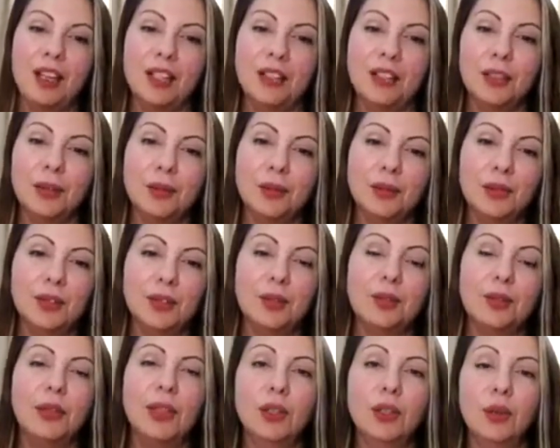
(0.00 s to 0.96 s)
So
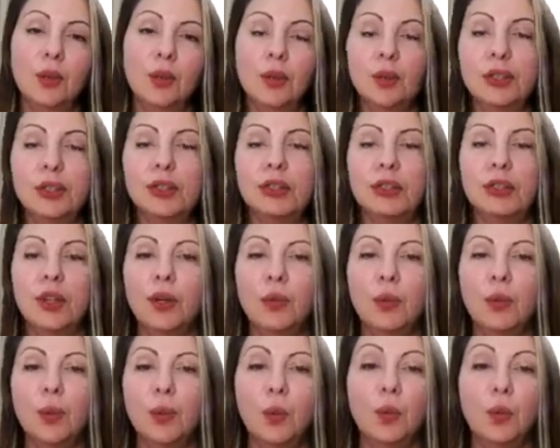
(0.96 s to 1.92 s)
Google
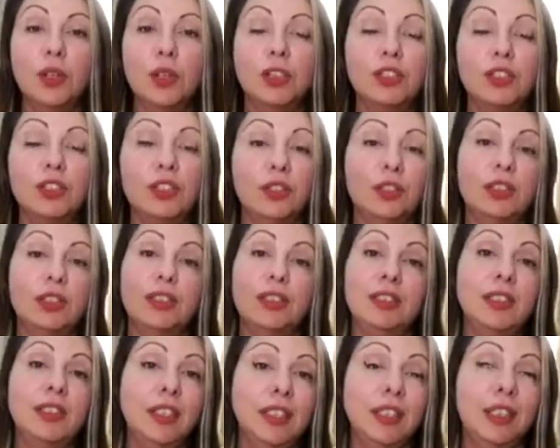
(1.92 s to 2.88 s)
also wants to
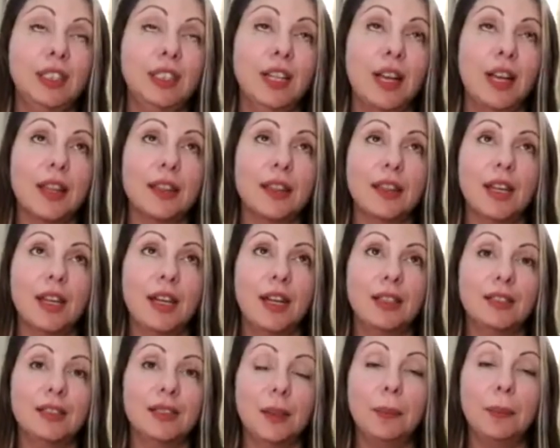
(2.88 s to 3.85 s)
see
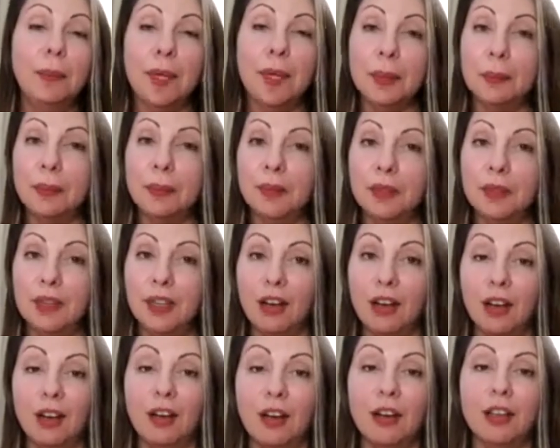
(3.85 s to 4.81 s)
that people
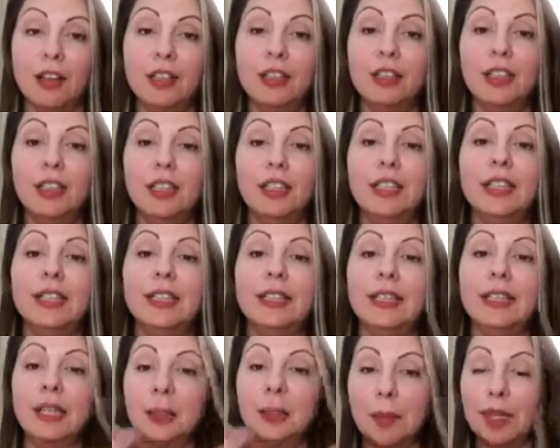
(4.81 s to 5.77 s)
are
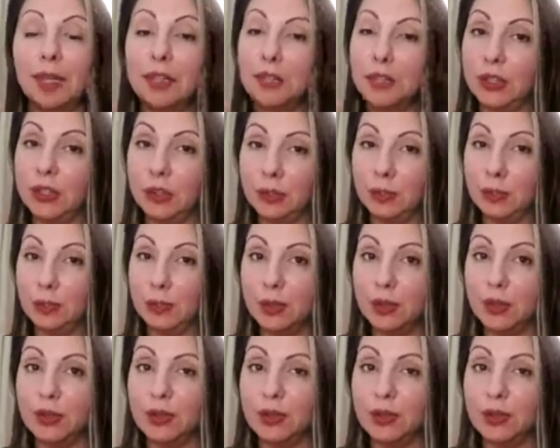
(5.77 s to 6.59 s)
linking back to you.